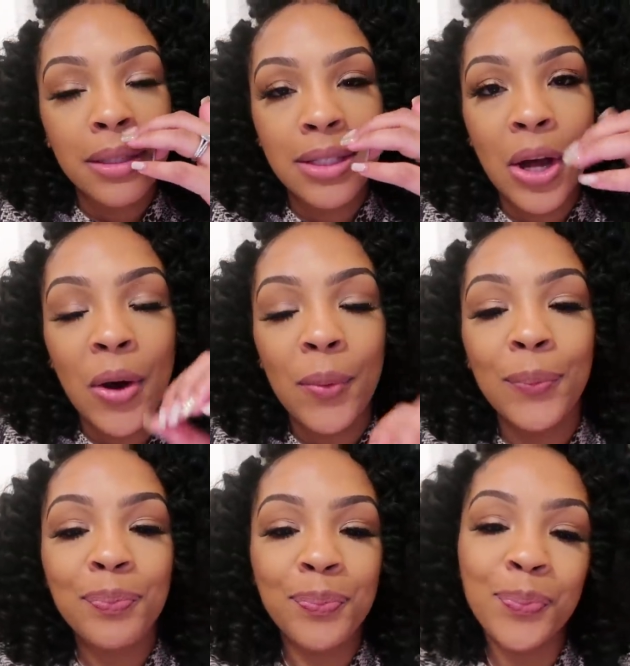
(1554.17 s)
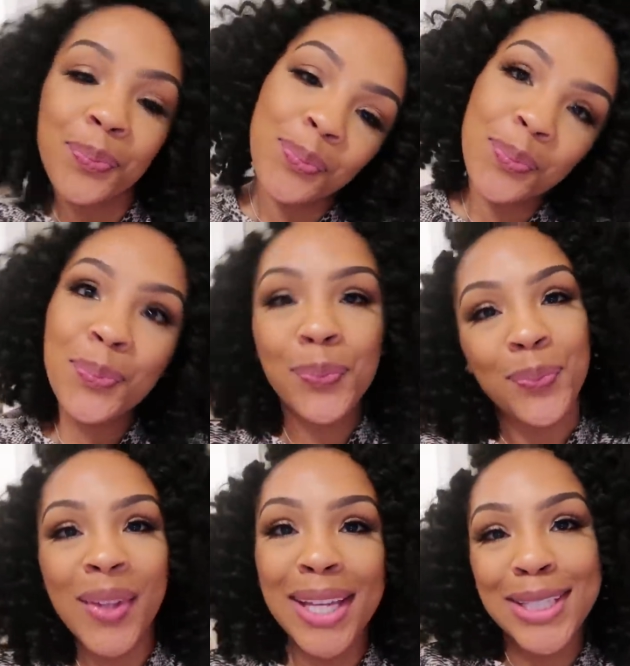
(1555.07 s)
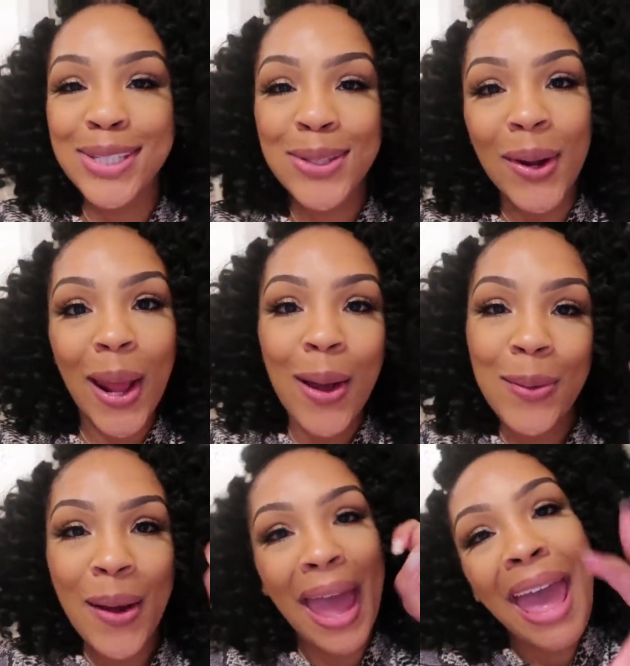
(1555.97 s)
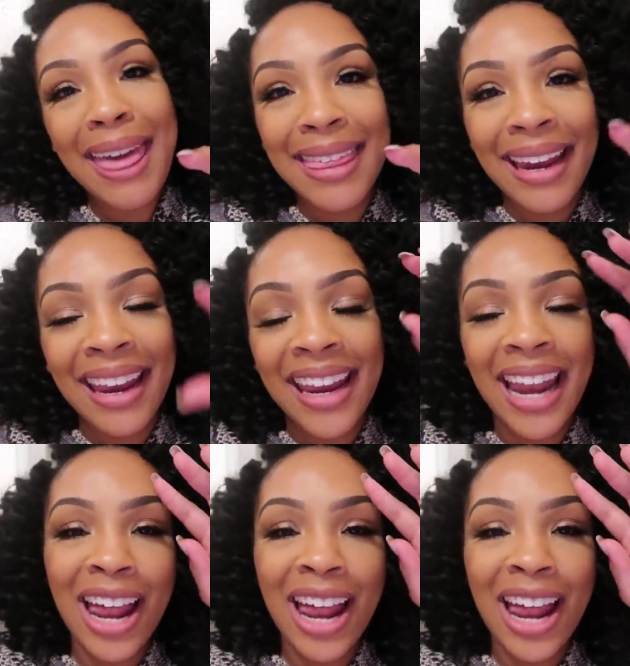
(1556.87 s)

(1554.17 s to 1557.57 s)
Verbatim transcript: So just start out, add that in.